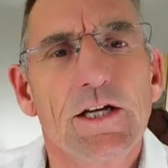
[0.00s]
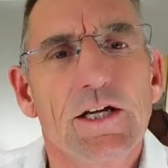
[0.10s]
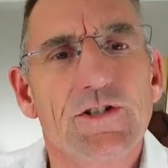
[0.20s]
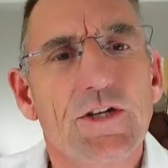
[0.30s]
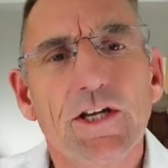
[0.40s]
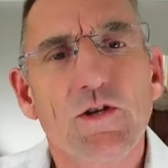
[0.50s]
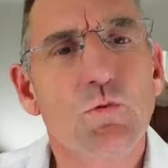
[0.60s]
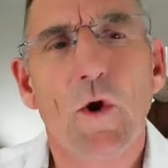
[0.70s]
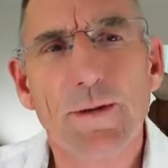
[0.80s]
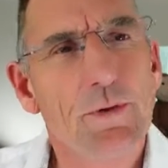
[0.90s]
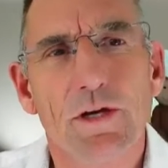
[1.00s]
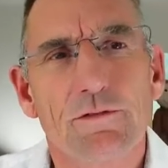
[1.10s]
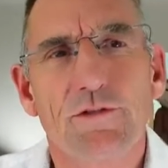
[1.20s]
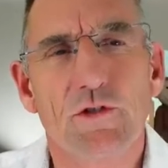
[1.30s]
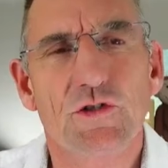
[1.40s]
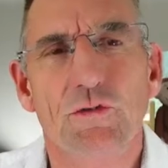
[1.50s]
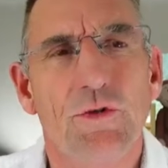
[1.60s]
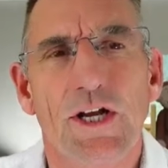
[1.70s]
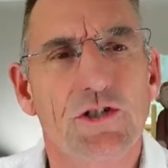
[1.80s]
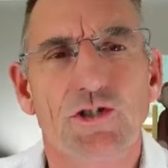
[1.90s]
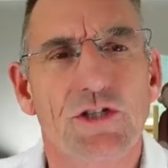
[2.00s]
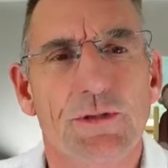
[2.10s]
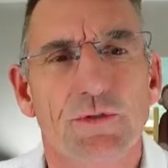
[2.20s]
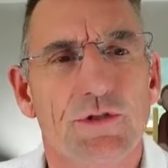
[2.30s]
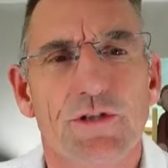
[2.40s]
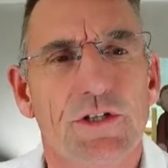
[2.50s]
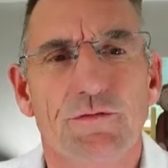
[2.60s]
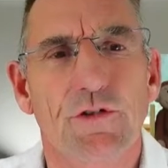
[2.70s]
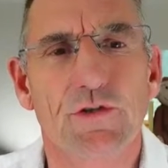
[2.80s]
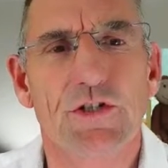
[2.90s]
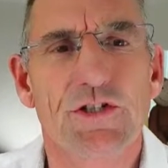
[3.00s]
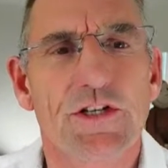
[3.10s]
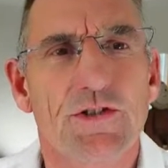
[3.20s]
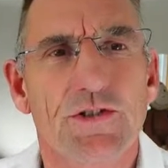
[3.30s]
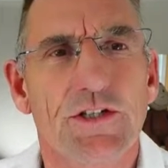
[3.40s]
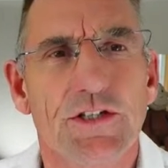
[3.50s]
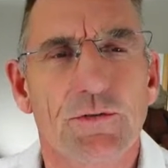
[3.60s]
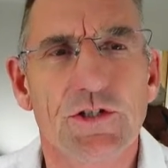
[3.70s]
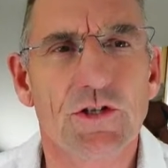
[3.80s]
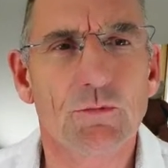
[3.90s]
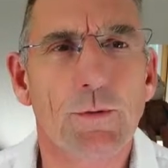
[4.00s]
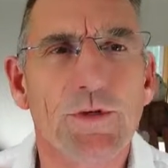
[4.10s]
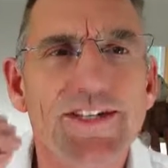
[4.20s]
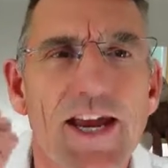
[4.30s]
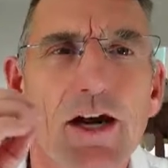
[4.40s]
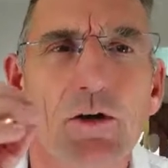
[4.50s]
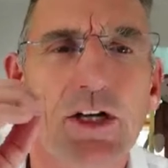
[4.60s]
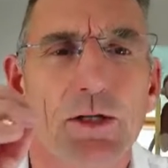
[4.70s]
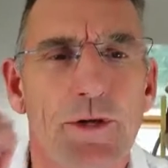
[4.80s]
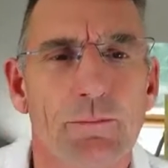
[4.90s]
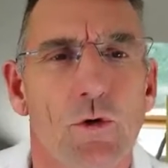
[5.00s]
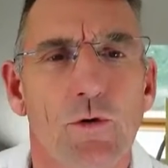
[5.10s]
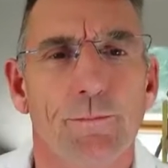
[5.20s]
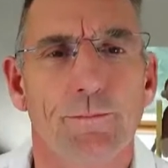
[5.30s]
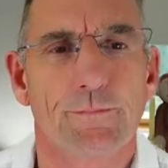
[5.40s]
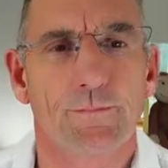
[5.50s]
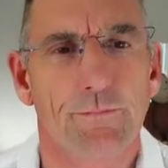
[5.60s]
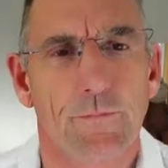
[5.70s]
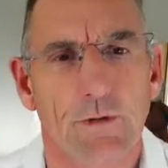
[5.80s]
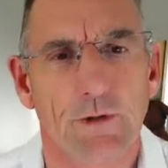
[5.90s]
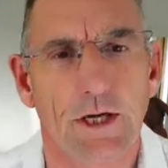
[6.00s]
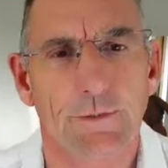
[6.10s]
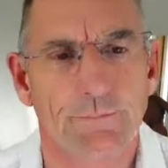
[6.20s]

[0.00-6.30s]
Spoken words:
So it goes way beyond functional relationships, this, folks. This is where we dare a little bit more. Okay.